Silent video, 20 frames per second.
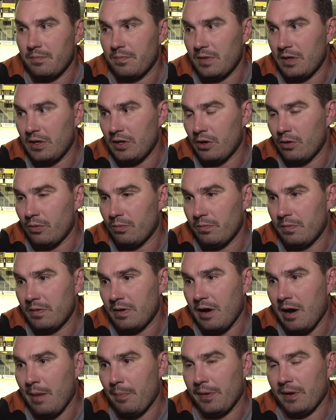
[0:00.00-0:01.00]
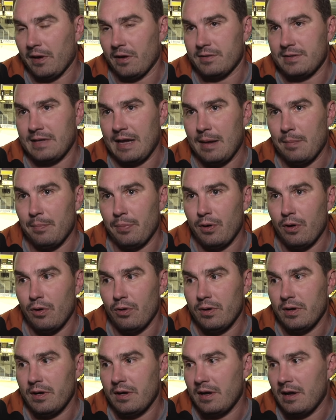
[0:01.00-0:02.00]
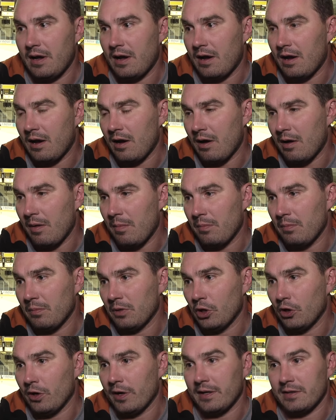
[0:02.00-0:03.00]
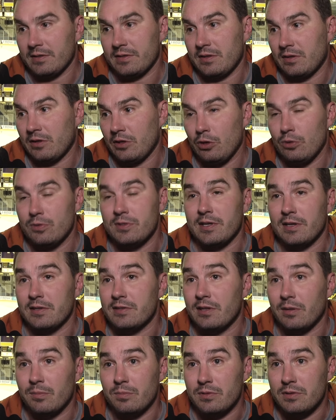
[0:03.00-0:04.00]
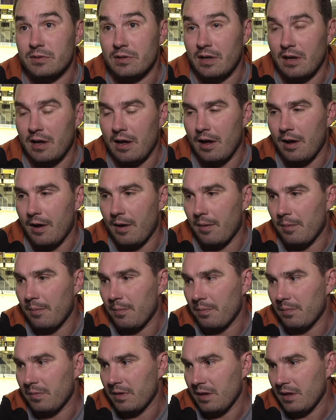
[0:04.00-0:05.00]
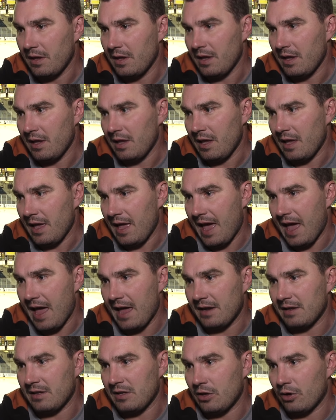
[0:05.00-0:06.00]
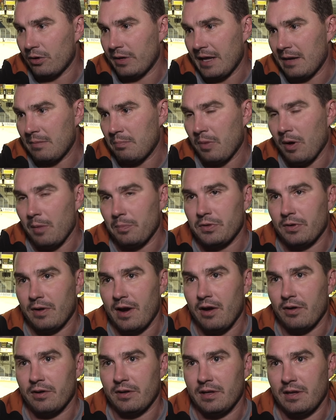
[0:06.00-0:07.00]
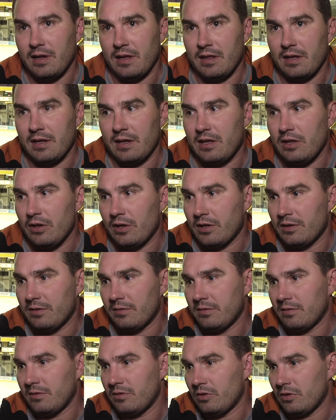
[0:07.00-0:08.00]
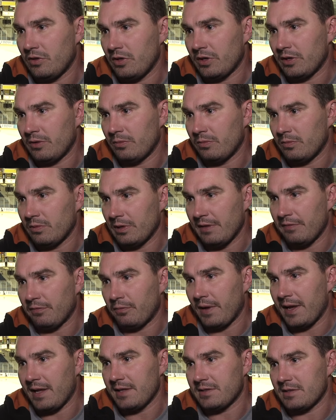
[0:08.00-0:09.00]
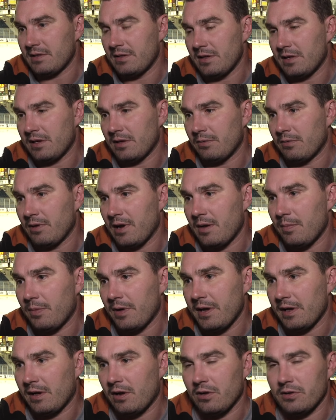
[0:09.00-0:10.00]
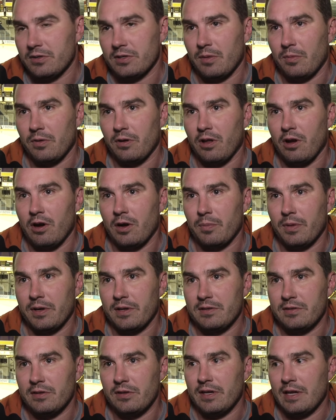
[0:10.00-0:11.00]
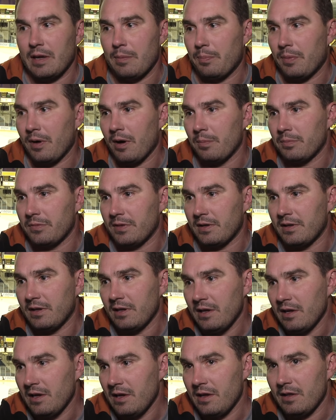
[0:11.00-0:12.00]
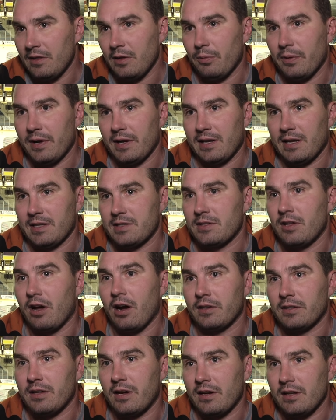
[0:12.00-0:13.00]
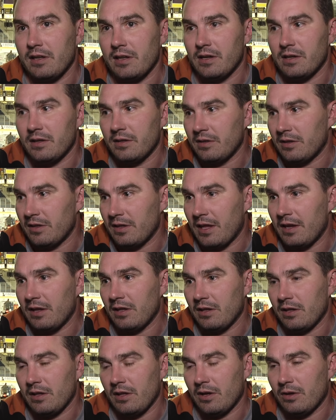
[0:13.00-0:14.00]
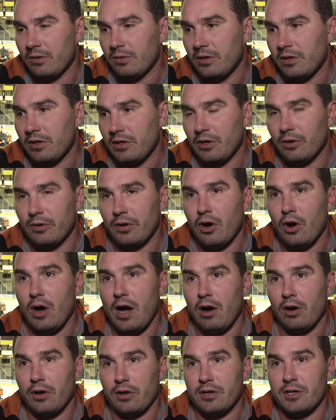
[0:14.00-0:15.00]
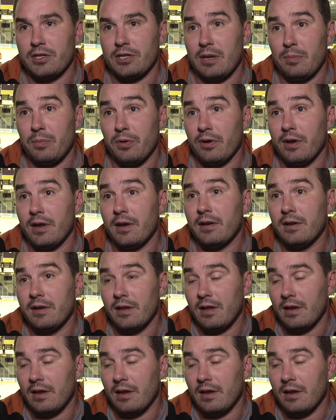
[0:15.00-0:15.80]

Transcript: you know, upping our tempo, learning new systems, and, you know, getting bumped around. I think you can lift weights and you can ride a bike all summer long, but until you get bumped and the wind gets knocked out of you, then you don't know how good a shape you're in.